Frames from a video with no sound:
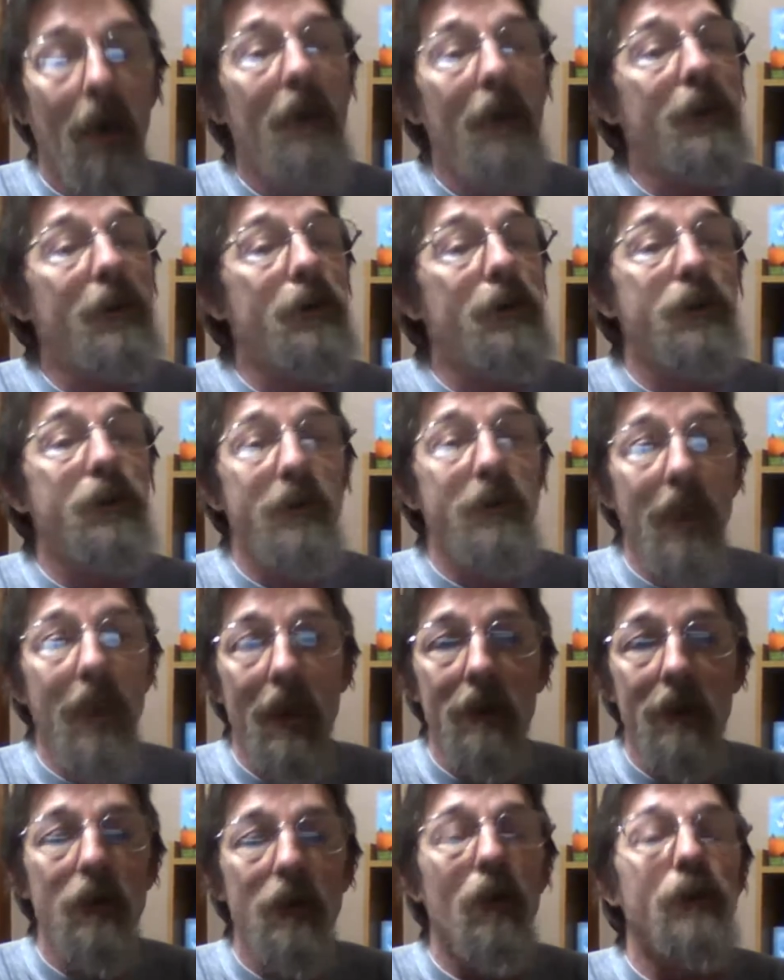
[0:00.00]

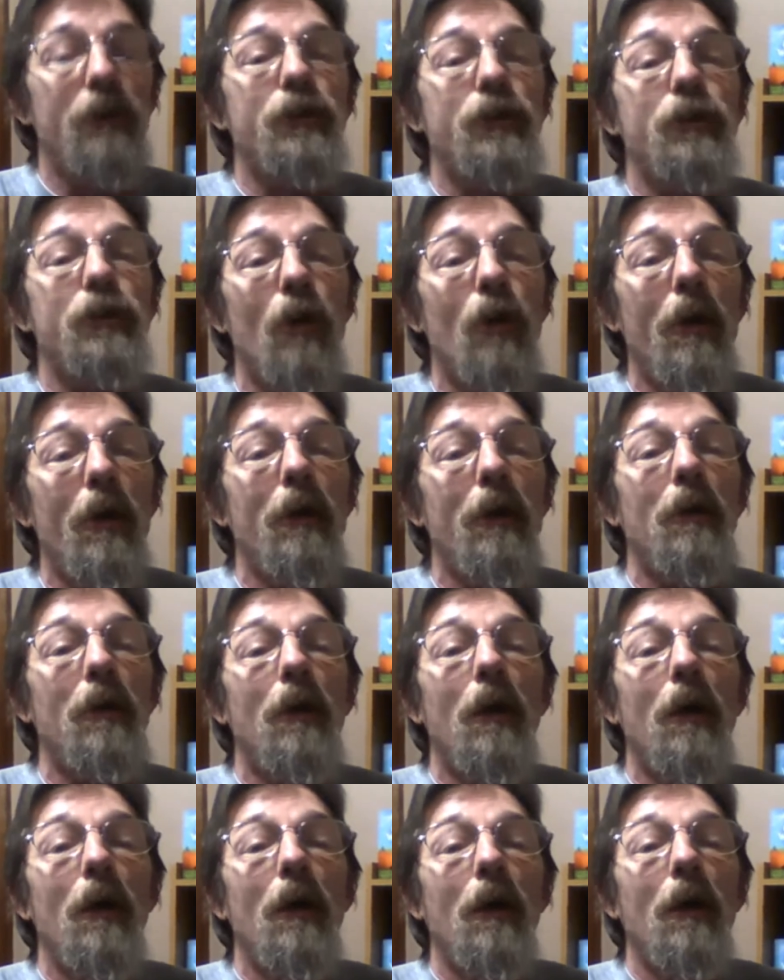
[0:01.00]
Understand your soil.